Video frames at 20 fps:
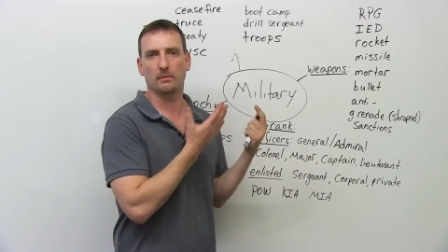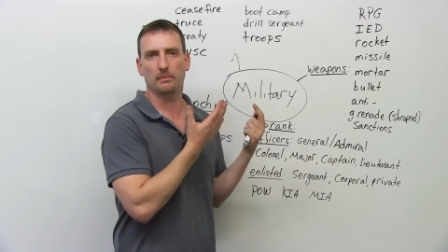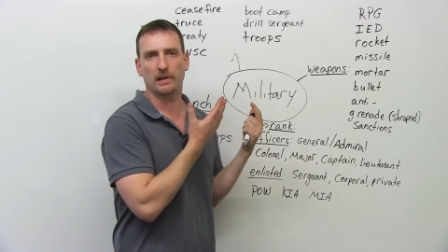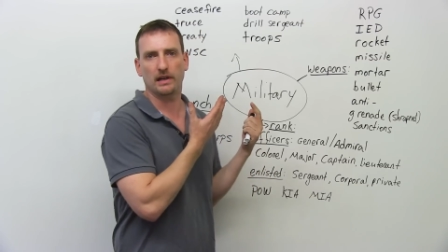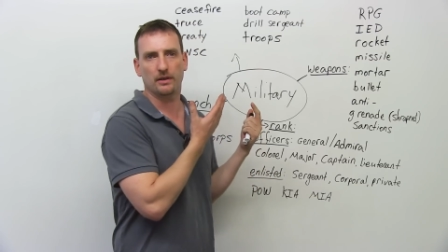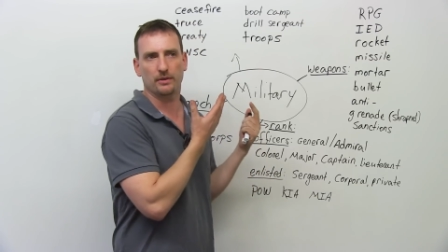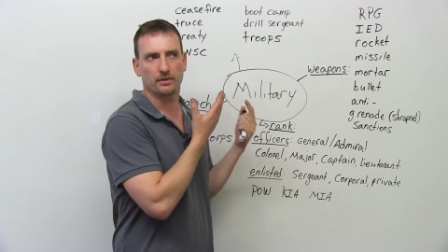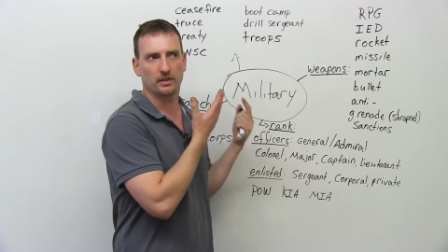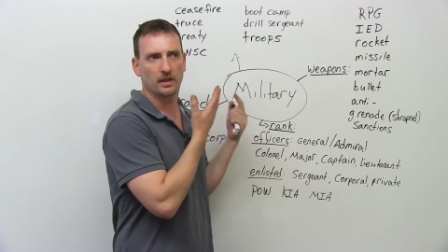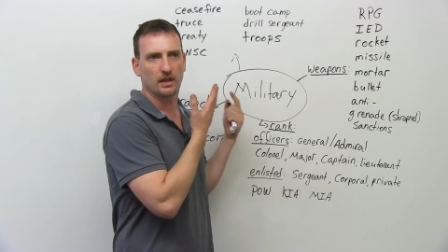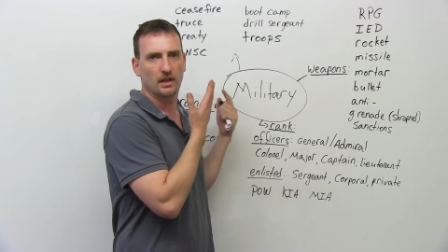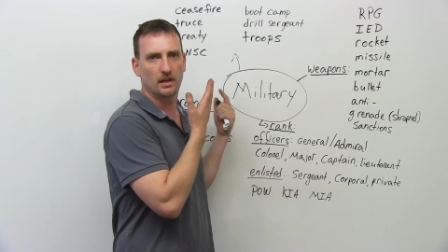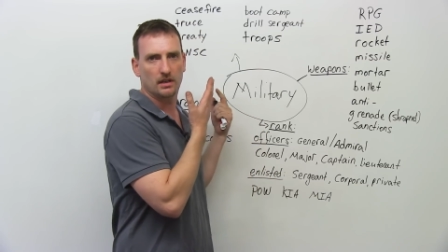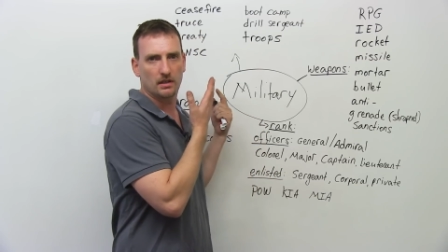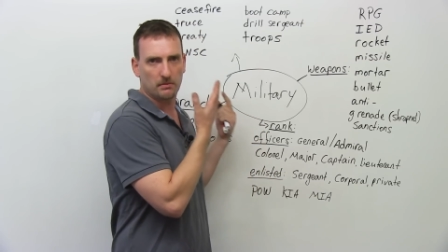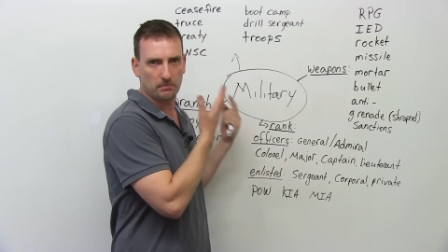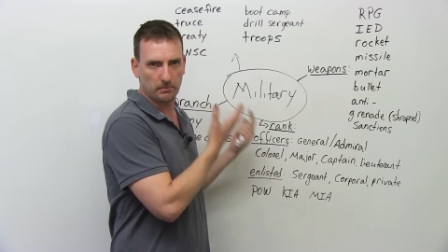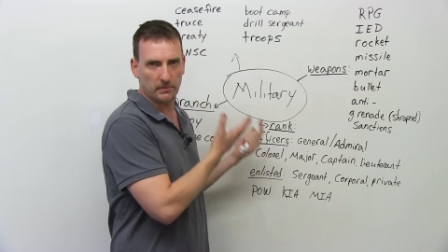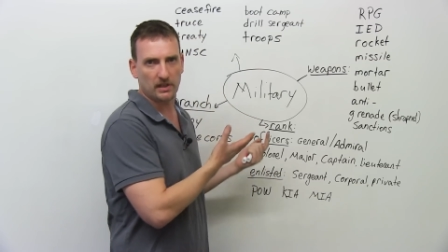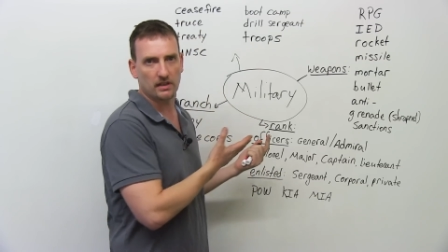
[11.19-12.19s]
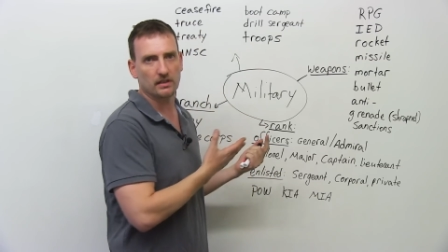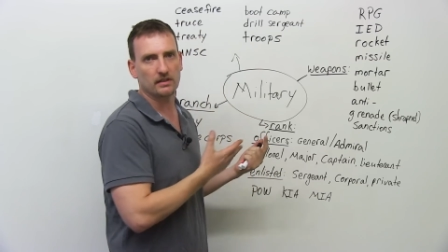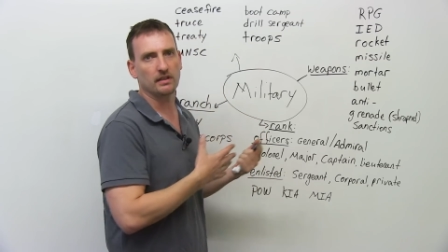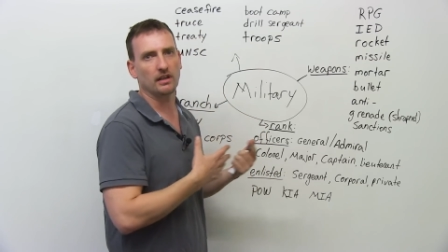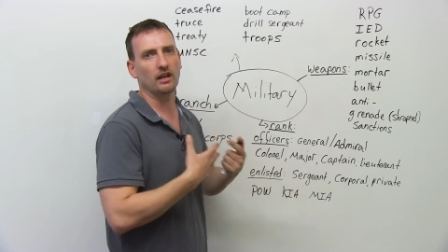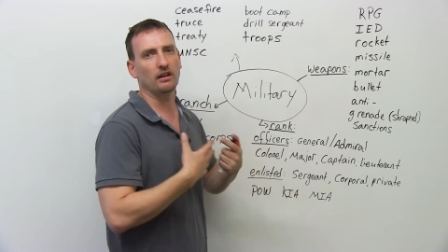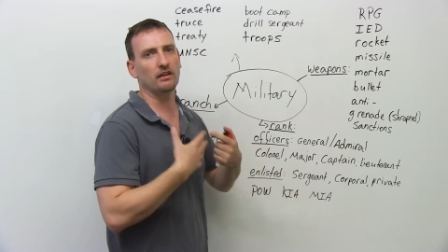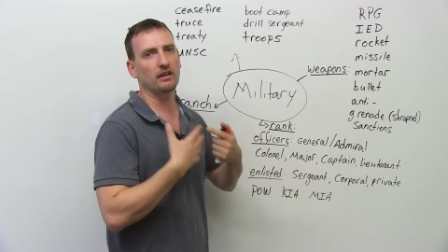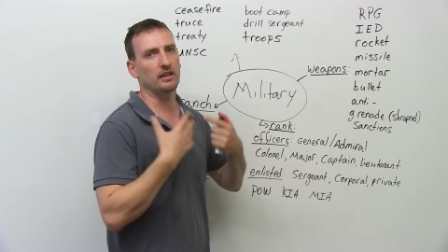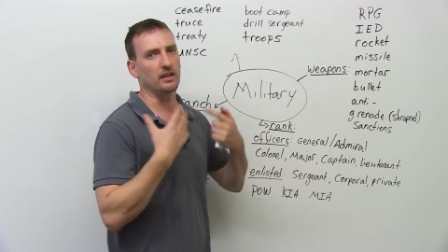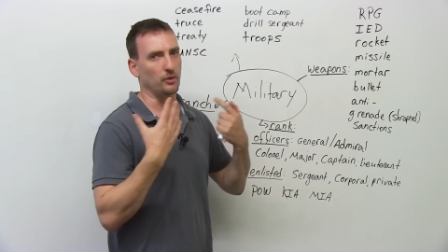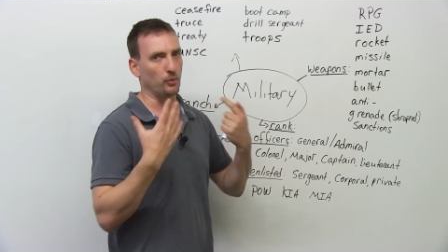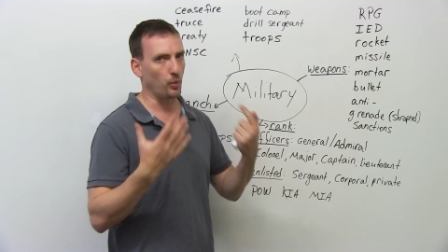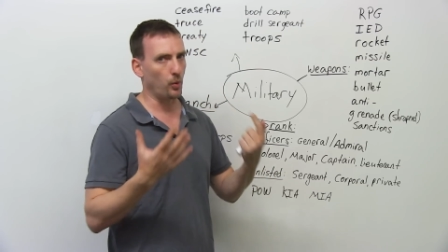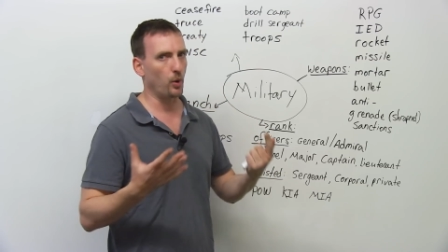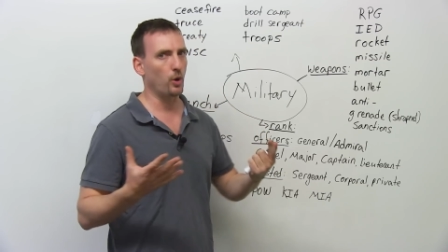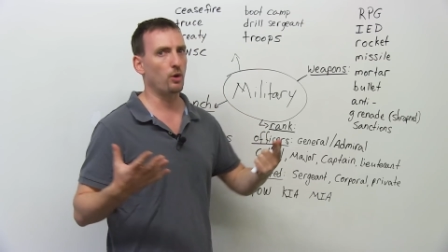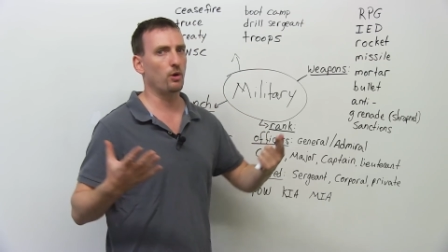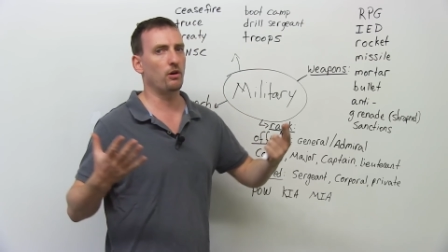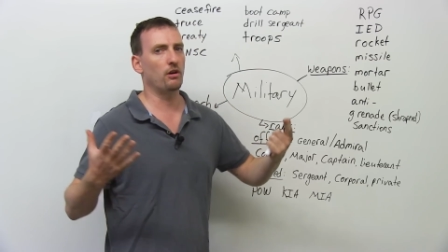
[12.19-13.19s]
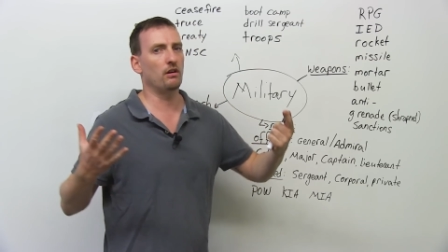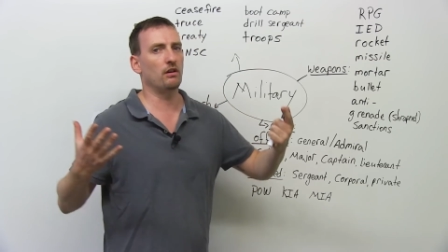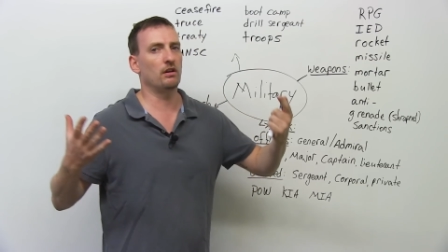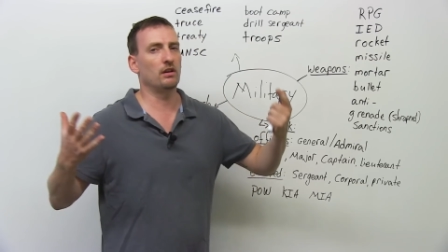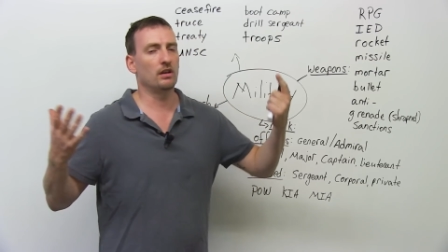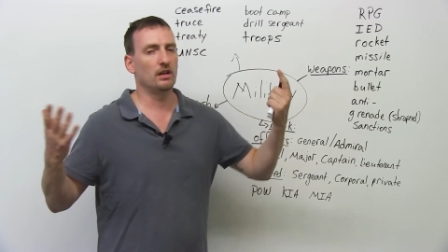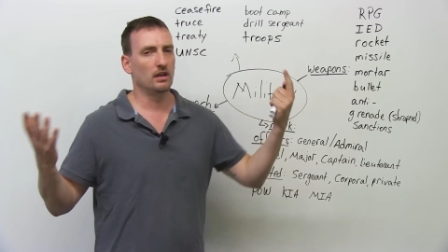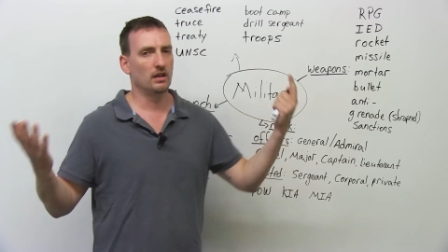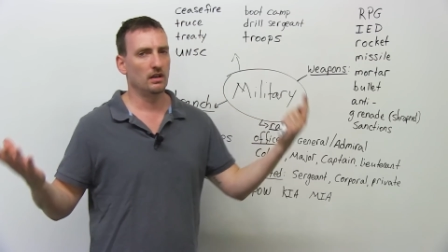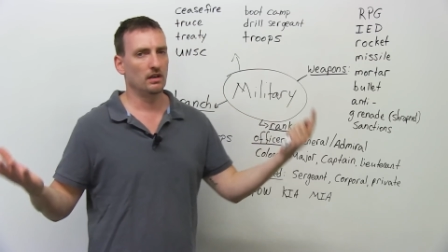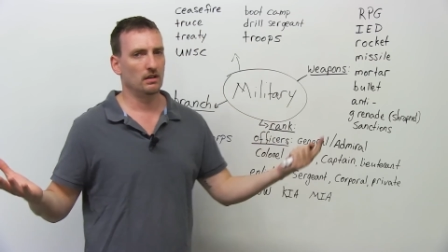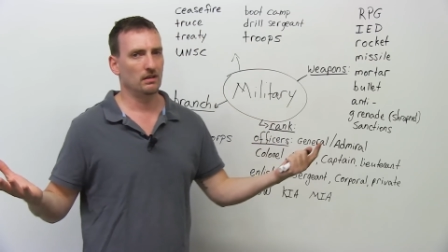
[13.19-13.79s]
about military and war,